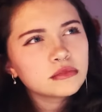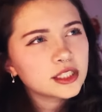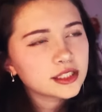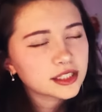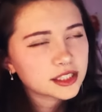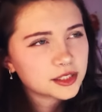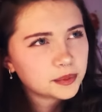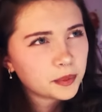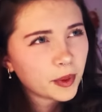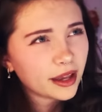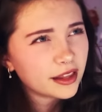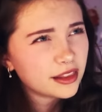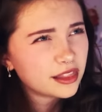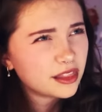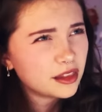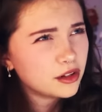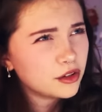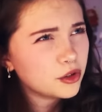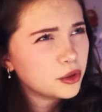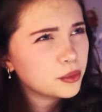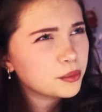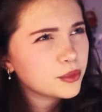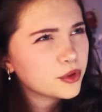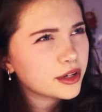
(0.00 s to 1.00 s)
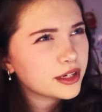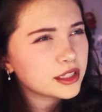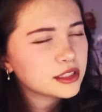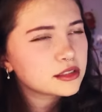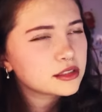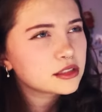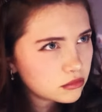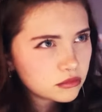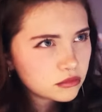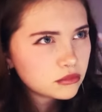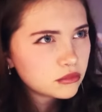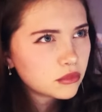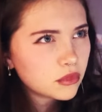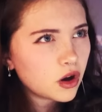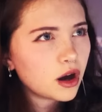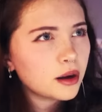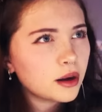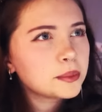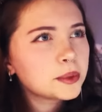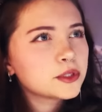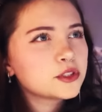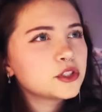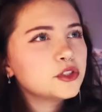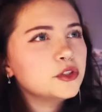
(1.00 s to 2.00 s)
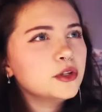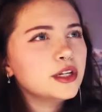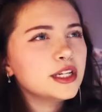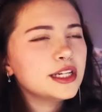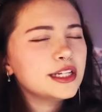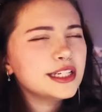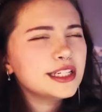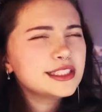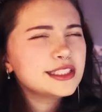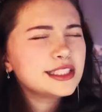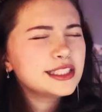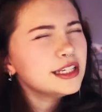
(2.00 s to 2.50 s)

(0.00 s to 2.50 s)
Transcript: despite the numerous opportunities.